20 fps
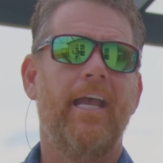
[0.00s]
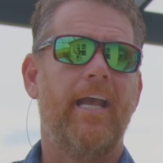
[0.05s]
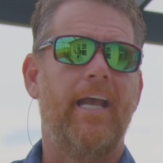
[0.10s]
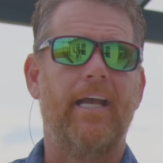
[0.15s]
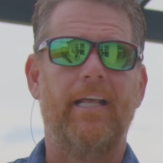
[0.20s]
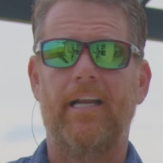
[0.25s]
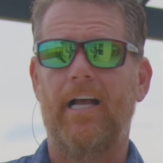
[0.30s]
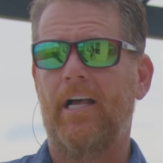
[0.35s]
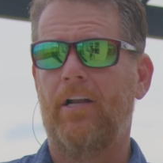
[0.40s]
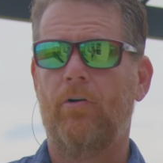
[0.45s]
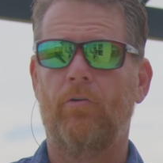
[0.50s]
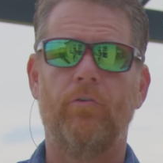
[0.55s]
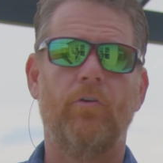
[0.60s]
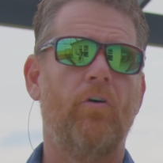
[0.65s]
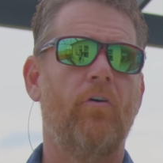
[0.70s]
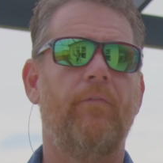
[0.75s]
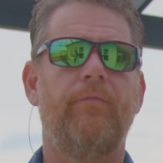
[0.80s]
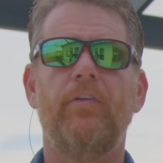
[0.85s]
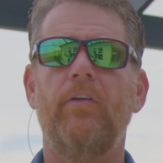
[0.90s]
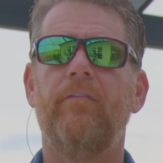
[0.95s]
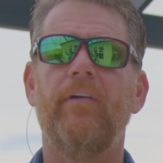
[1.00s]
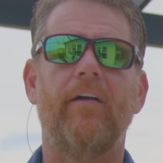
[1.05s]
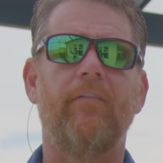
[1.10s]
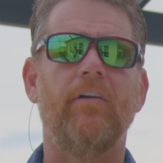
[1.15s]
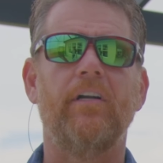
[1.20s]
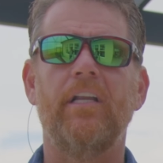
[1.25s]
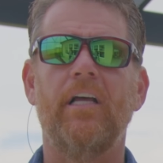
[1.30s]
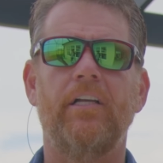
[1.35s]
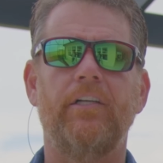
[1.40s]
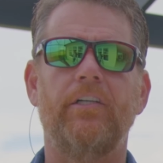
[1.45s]
And I don't know if you've
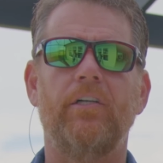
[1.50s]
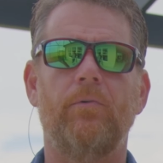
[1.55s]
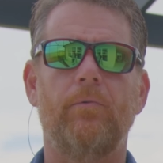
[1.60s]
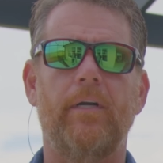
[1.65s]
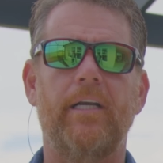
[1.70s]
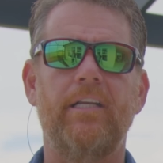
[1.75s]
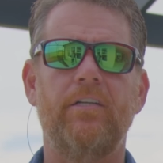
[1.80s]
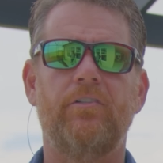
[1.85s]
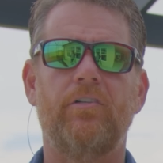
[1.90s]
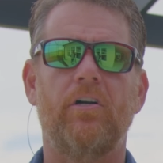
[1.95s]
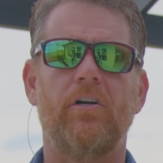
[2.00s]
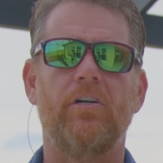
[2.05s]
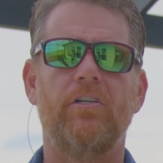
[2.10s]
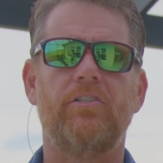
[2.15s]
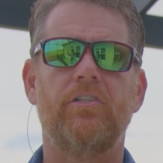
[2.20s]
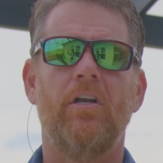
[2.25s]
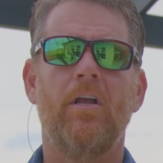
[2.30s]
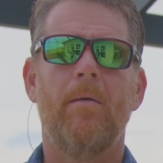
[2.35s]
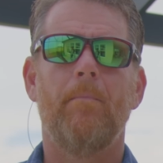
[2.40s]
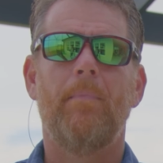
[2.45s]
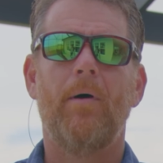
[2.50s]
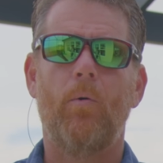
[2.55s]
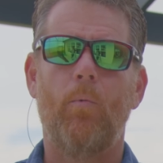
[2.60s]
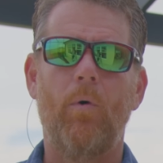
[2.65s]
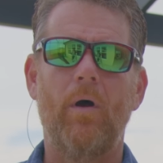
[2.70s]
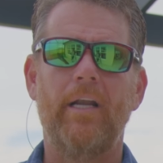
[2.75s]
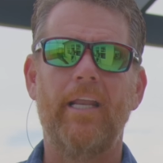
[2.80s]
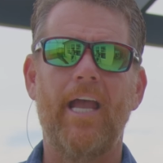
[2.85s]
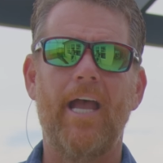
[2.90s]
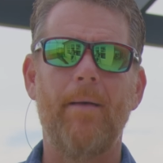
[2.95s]
ever done your research, but
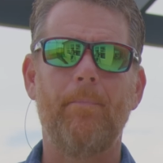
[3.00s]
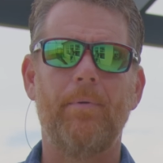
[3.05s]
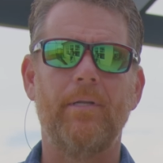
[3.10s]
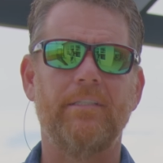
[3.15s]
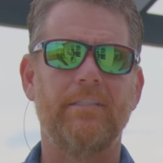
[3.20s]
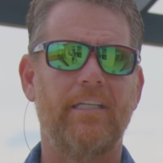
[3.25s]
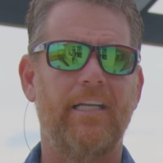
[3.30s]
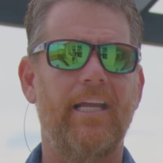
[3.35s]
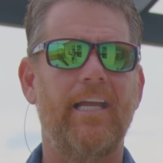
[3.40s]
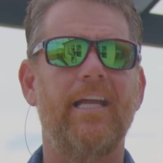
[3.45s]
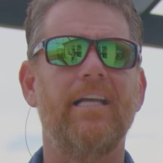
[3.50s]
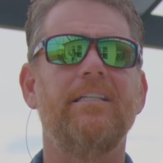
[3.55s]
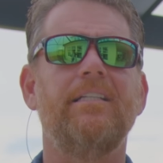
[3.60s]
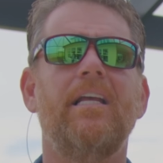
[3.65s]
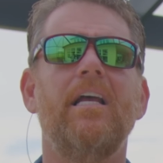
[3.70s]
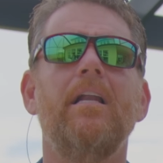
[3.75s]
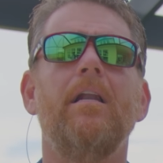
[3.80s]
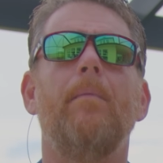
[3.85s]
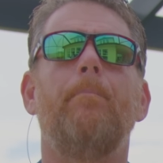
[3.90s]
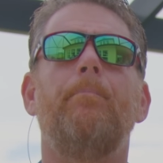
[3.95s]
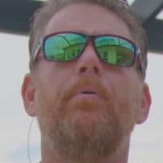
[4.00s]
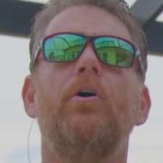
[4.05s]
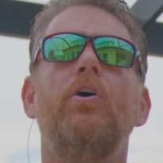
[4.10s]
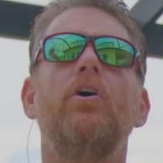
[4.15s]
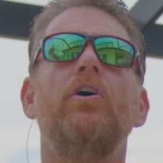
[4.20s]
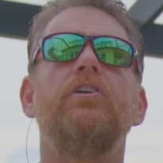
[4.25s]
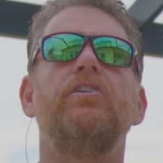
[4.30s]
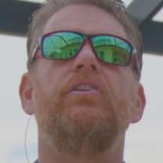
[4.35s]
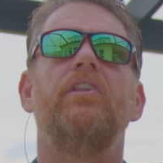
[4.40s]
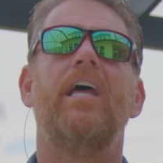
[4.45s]
what happens? It's gonna
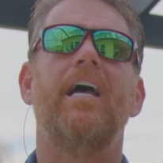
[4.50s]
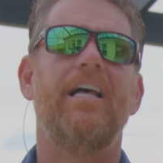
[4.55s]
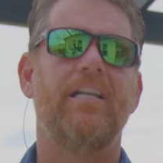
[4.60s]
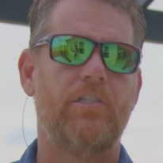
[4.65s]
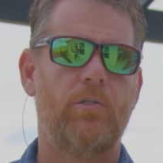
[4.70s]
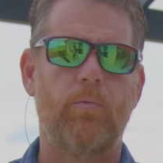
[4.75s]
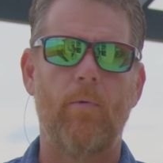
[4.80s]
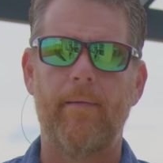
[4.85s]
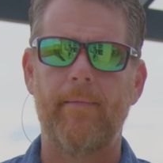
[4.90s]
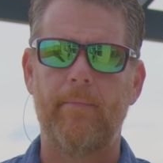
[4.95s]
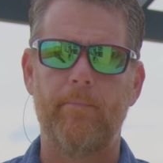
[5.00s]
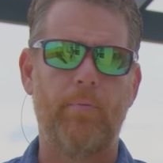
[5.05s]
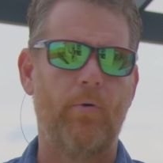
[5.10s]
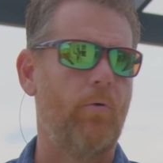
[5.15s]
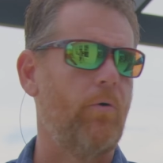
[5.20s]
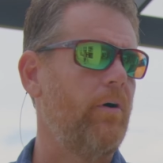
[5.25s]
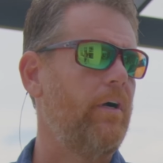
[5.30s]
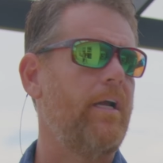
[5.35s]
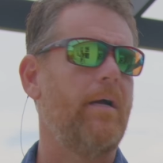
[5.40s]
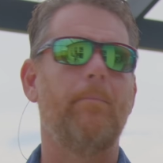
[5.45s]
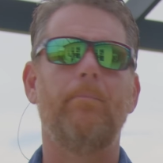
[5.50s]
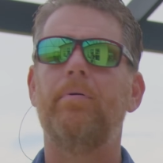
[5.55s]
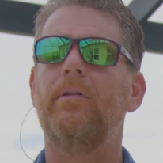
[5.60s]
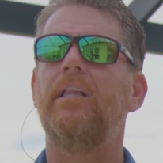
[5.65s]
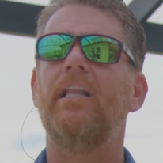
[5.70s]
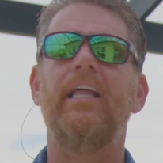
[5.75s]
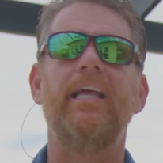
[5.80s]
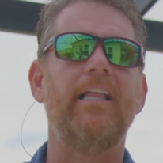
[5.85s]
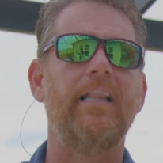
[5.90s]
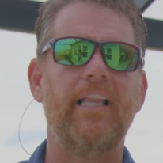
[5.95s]
push that swimming pool
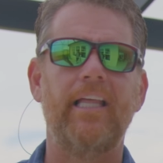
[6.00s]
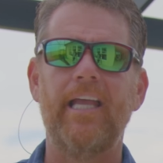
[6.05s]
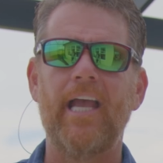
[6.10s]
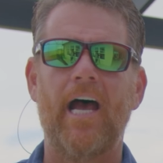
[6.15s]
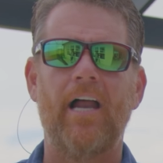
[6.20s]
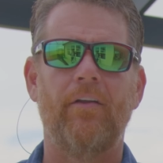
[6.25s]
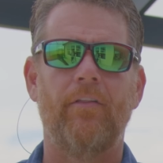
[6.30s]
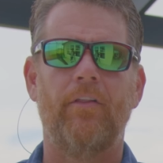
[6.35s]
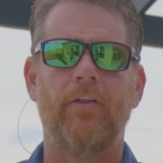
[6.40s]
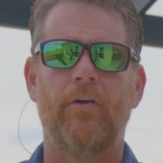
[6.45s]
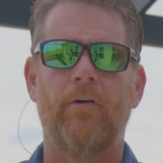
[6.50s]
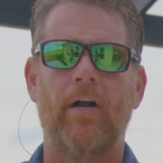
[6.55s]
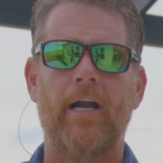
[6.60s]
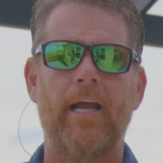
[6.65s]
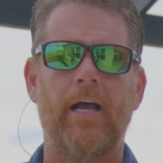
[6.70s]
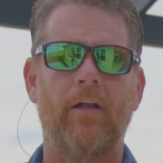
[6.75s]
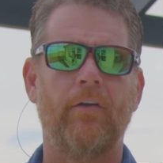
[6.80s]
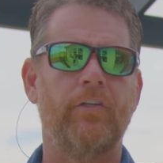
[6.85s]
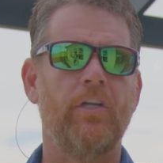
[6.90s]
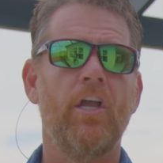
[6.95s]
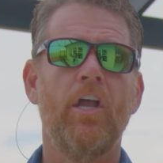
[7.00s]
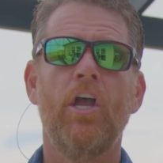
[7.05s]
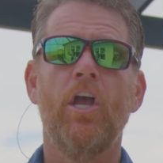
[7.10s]
completely out of the ground.